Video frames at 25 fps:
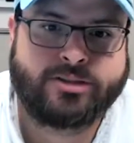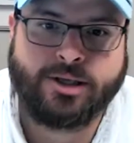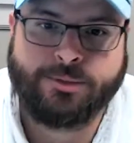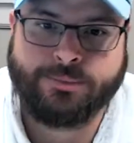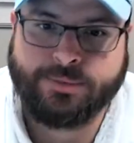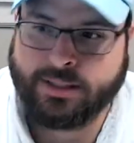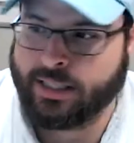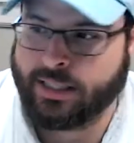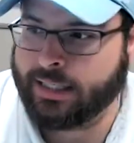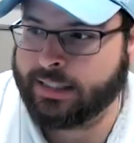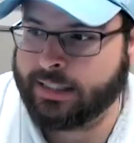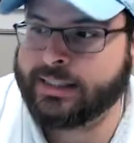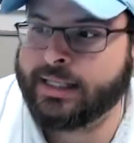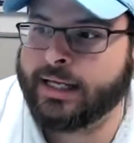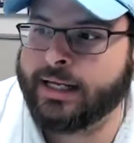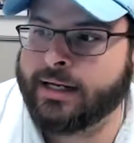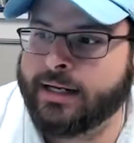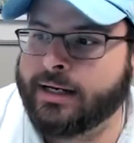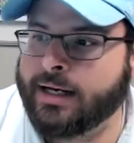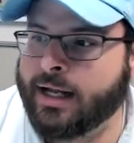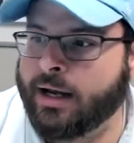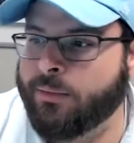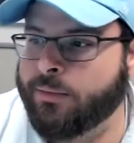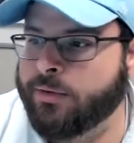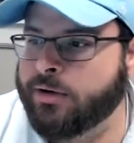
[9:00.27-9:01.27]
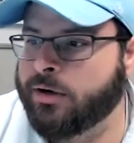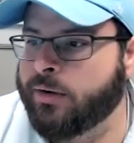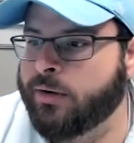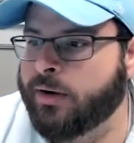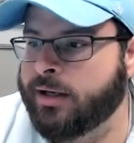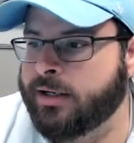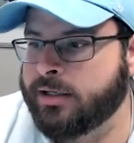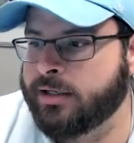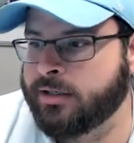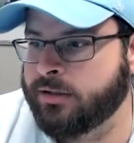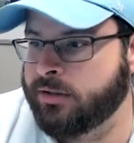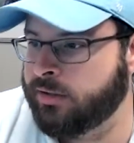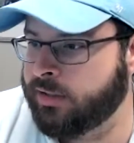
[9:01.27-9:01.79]
Something like that. I would know
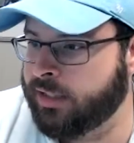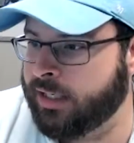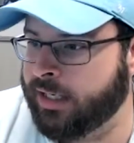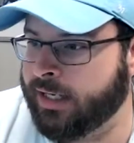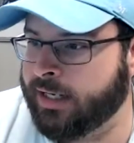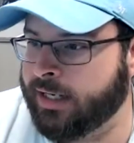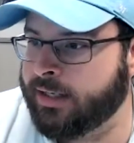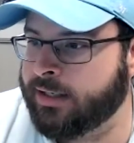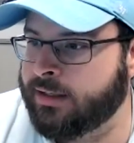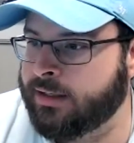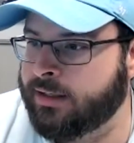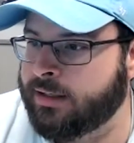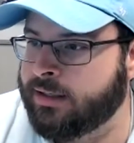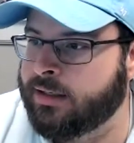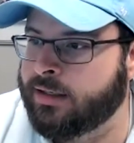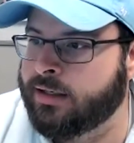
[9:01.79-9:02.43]
how to do that.